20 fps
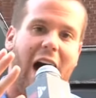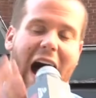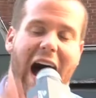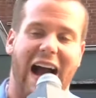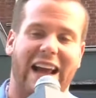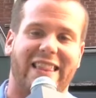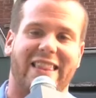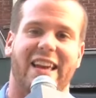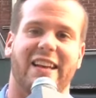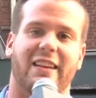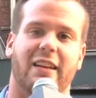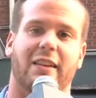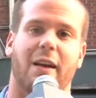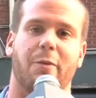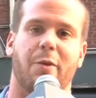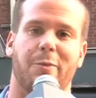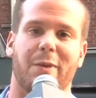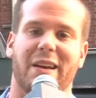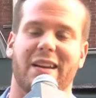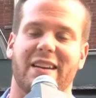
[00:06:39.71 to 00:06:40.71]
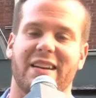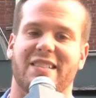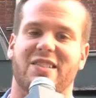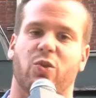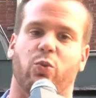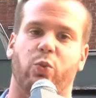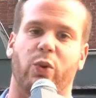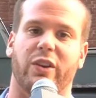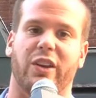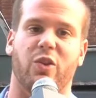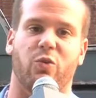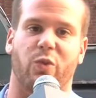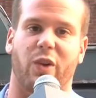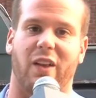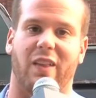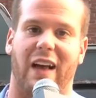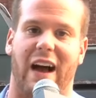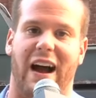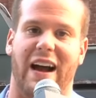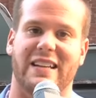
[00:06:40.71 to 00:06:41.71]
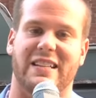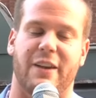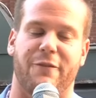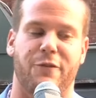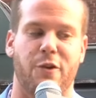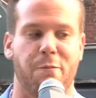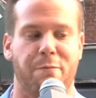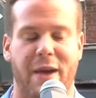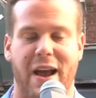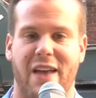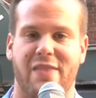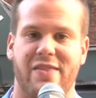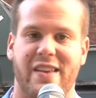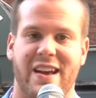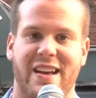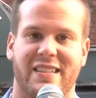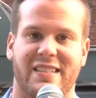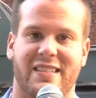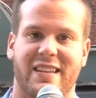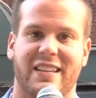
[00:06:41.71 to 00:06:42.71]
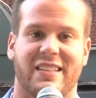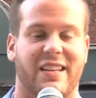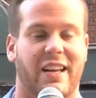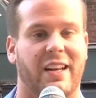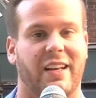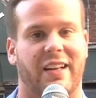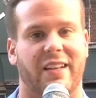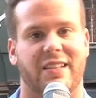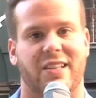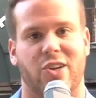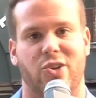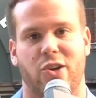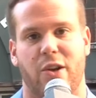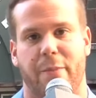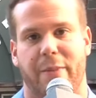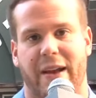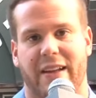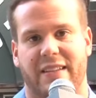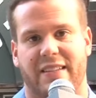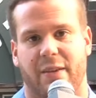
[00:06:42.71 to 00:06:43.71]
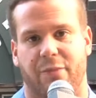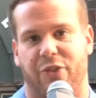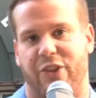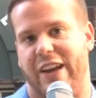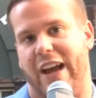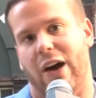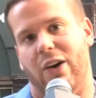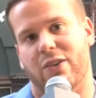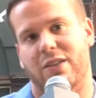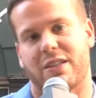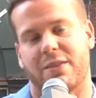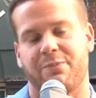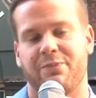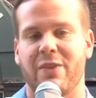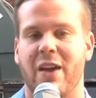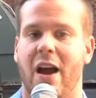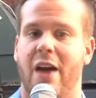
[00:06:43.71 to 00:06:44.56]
I think that WB needs to really realize if you ban this, it's going to continue to ban something else,